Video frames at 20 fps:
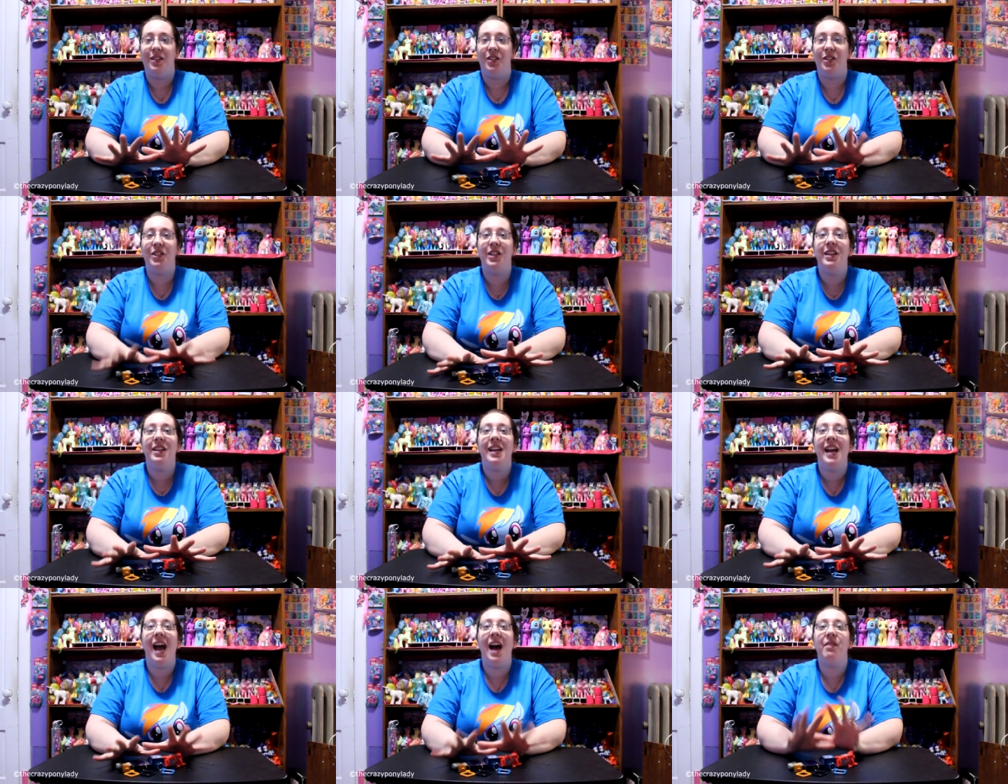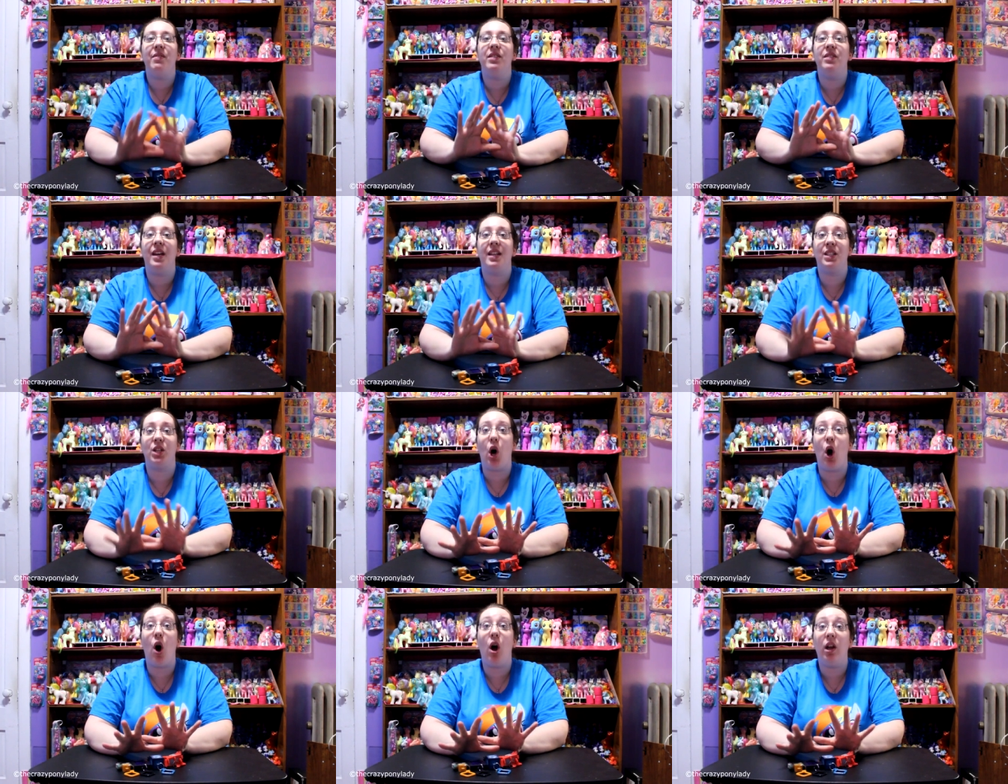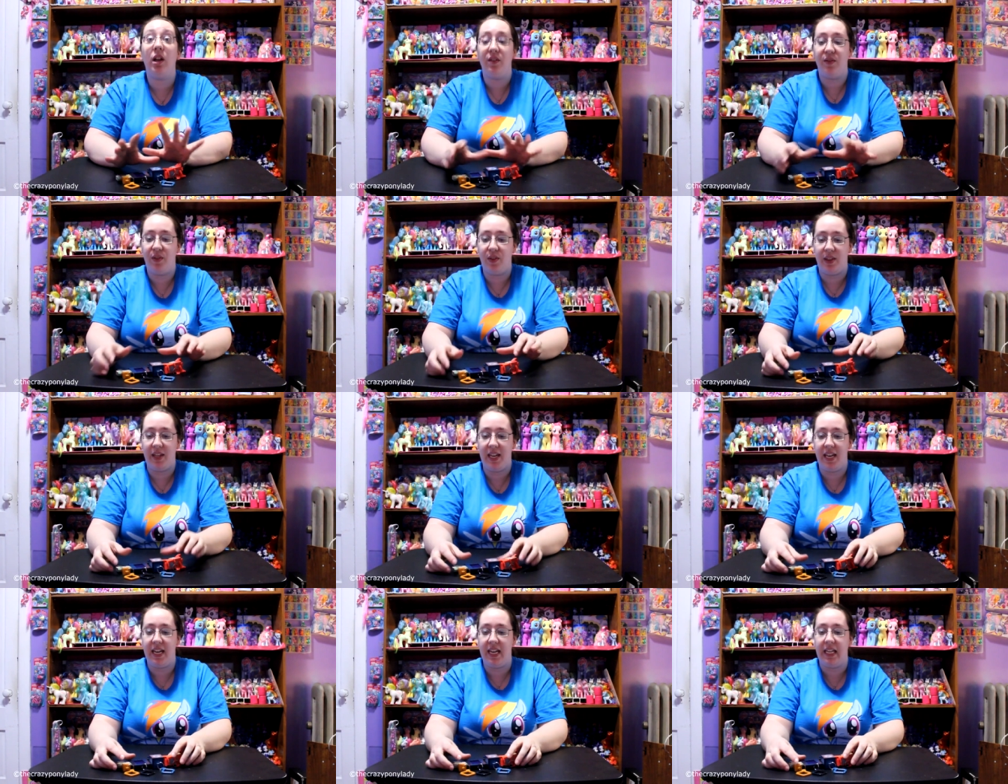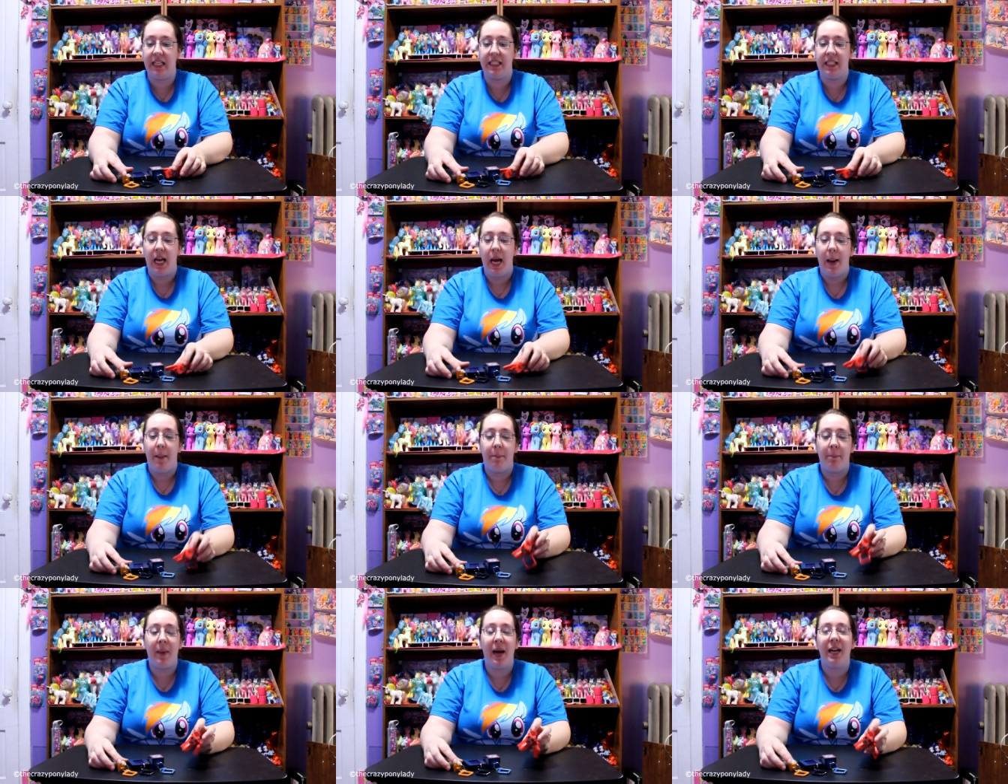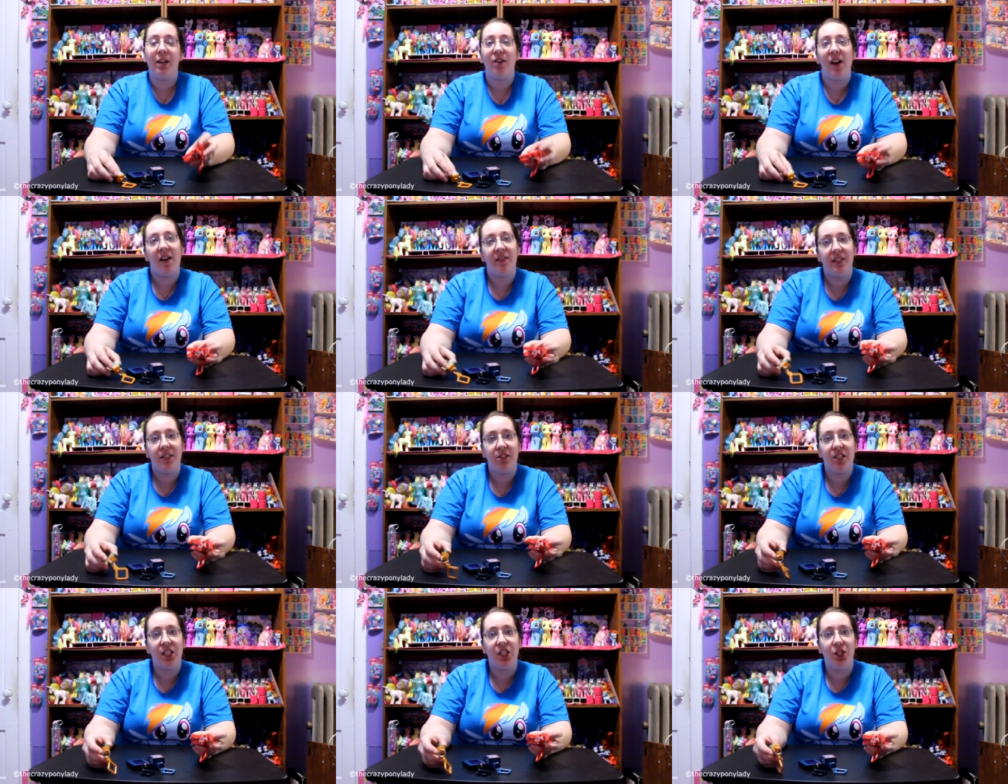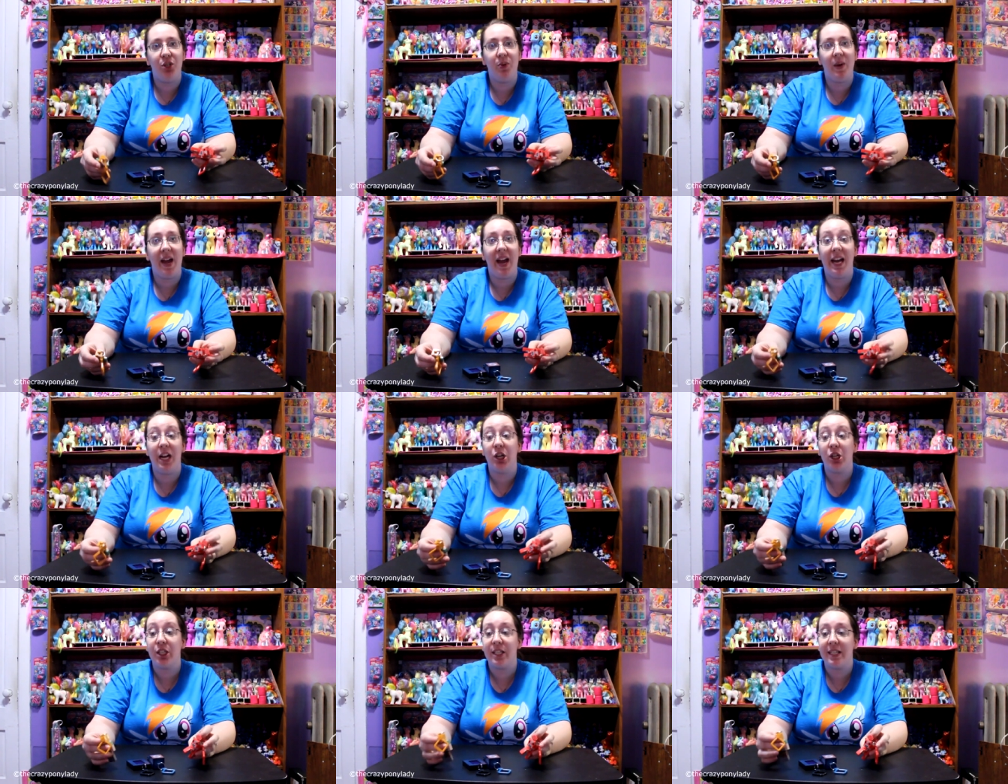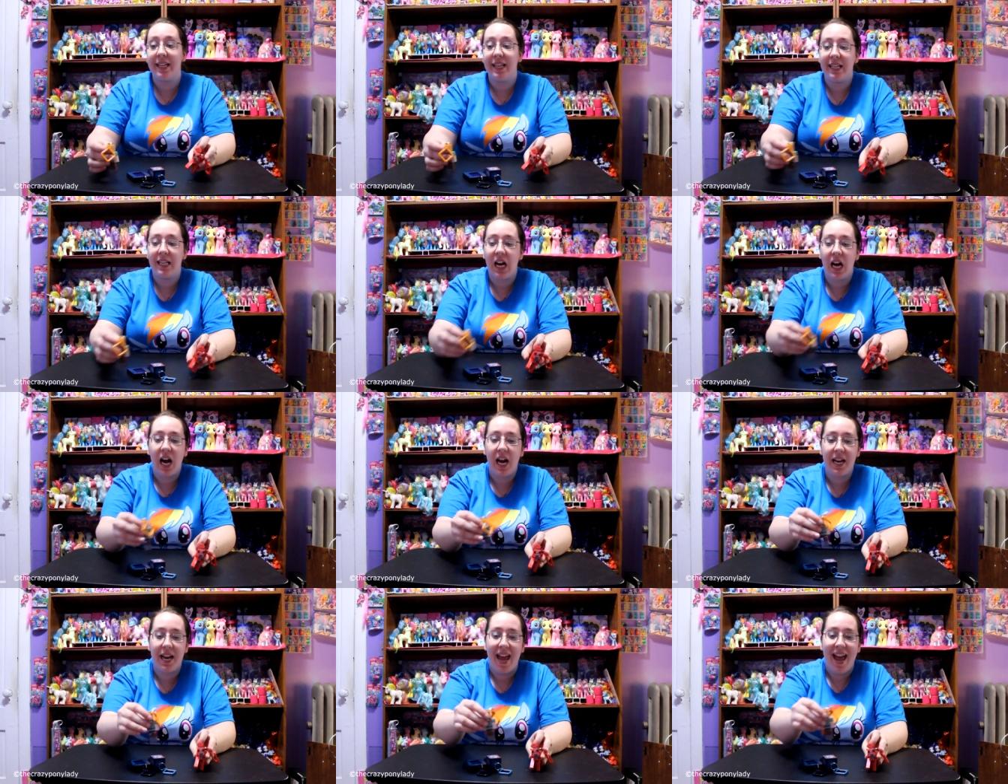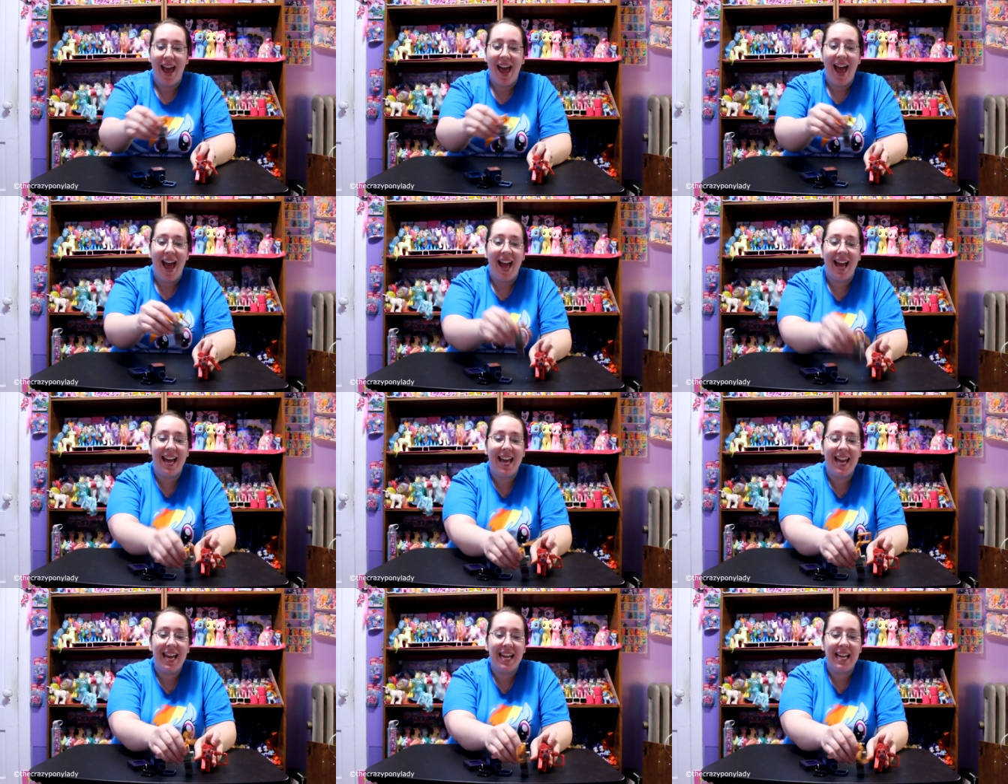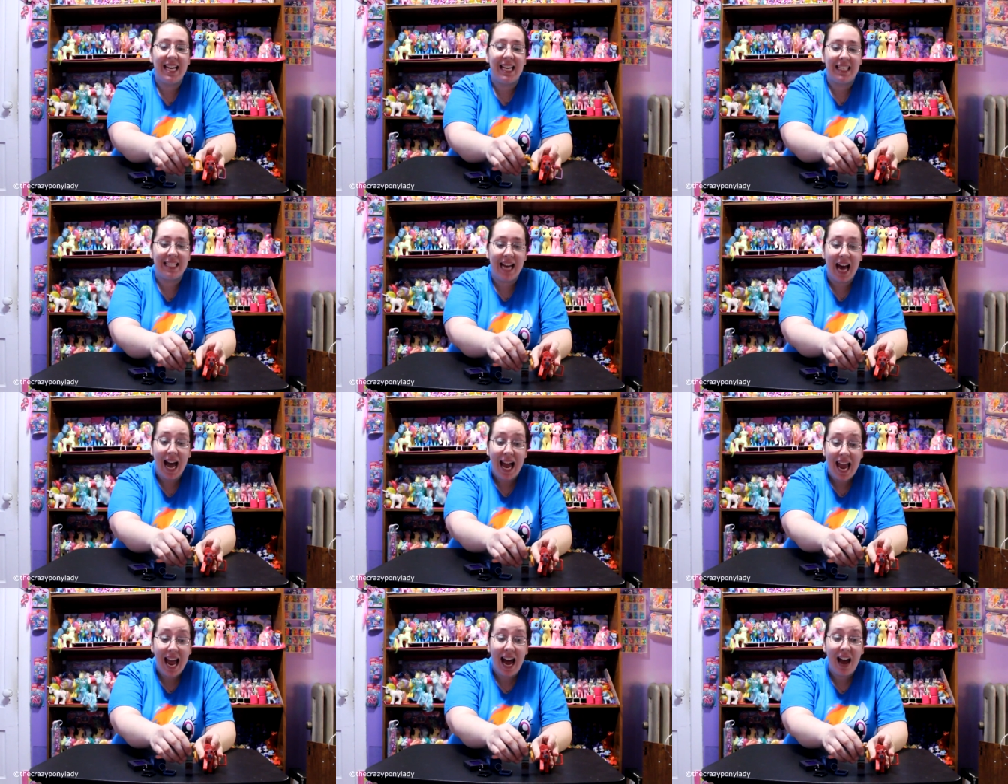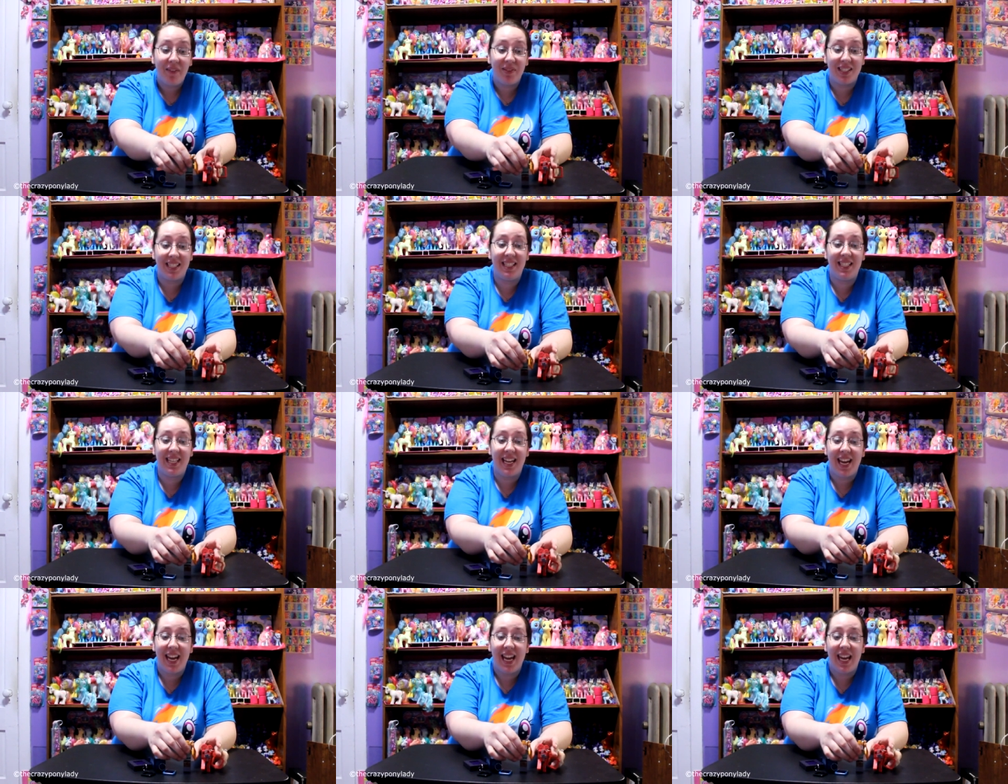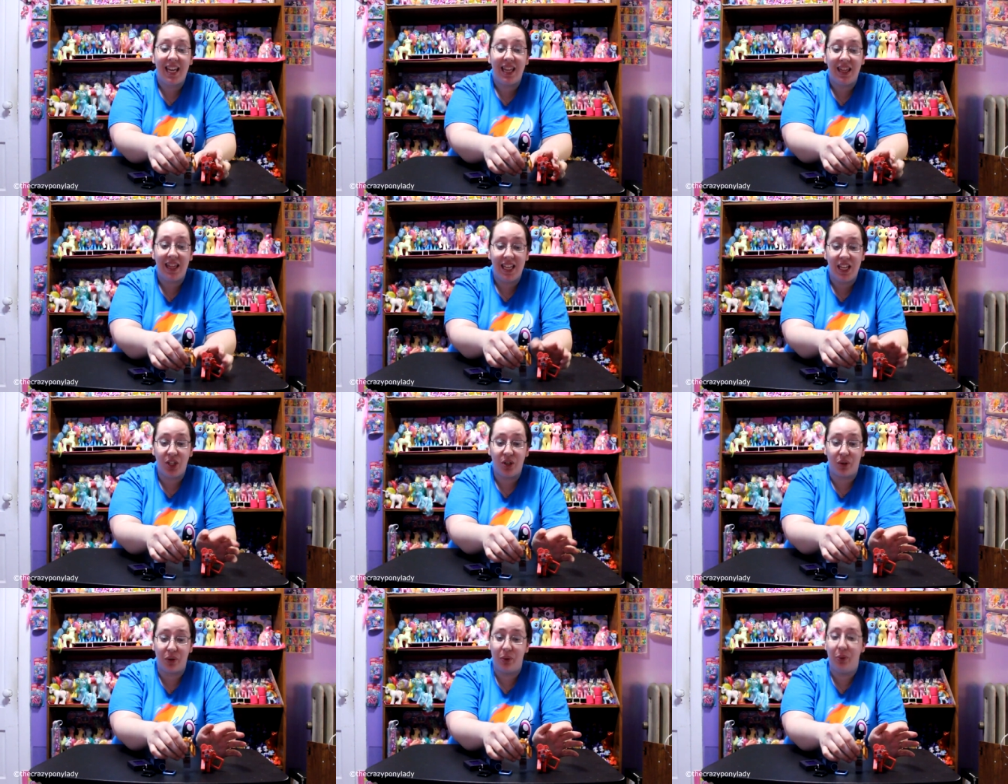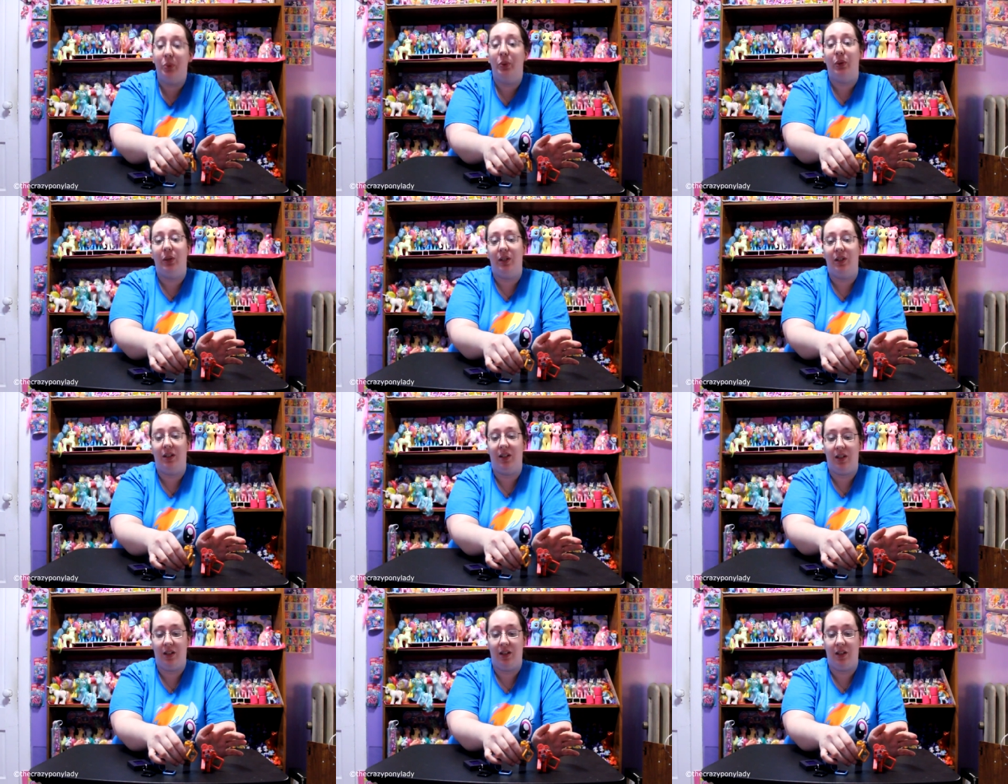So there you have it. That's all of these Minecraft Series 2 hangers that I got. And I have to say, these are cool.